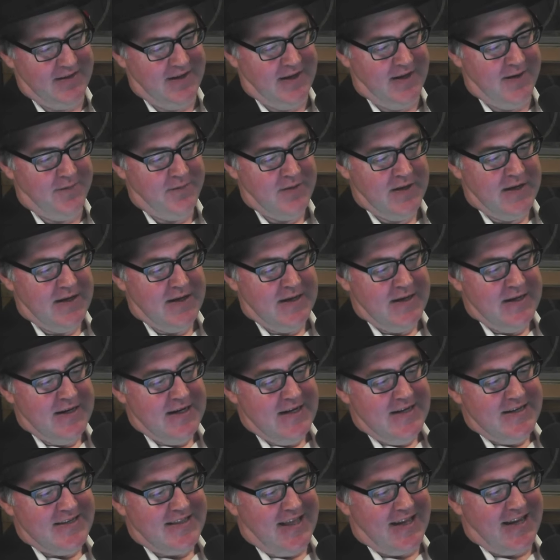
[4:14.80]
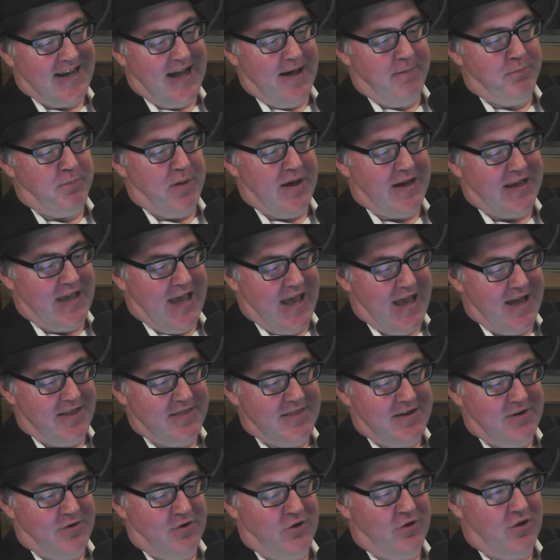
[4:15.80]
it, They come back
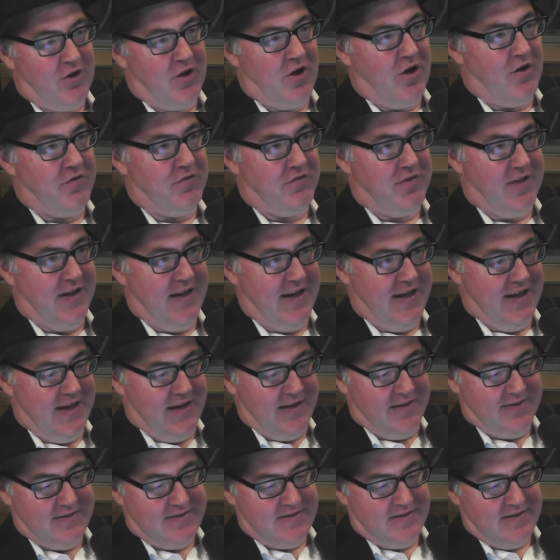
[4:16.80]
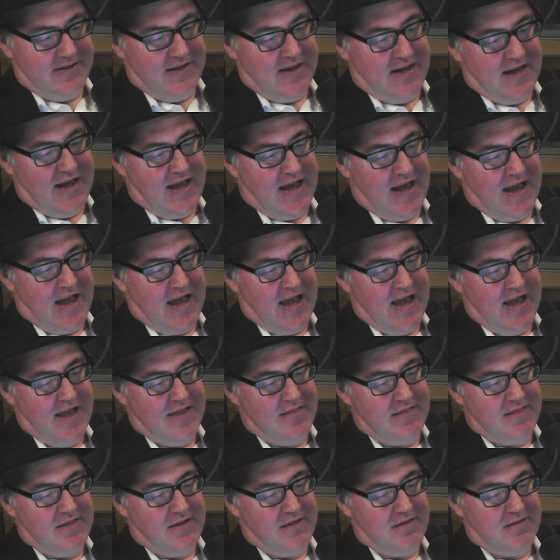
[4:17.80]
out, they're all off their heads,
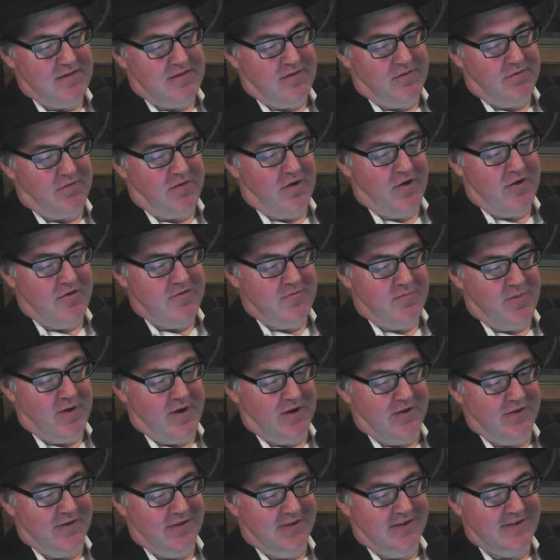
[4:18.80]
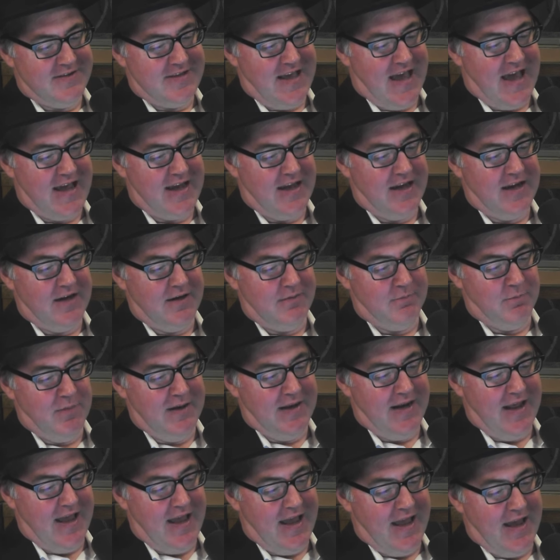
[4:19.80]
and the rowboat is hanging in
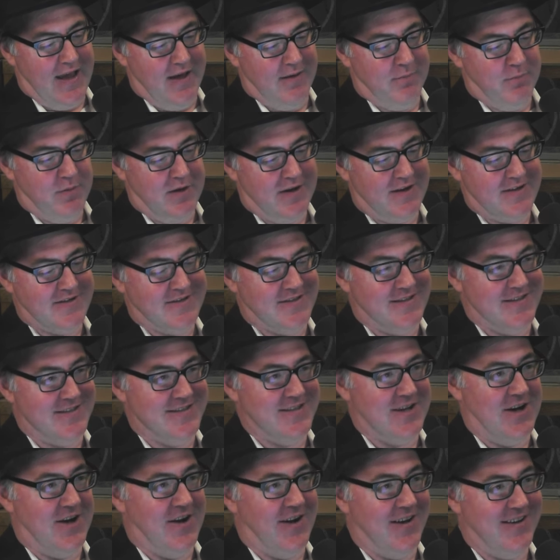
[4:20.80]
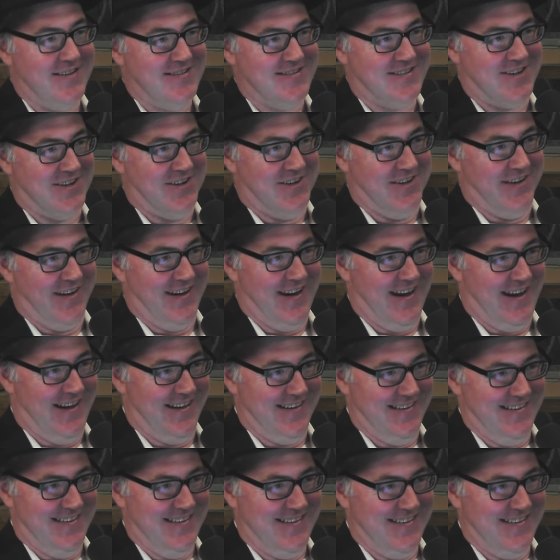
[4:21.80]
midair because the tide's gone out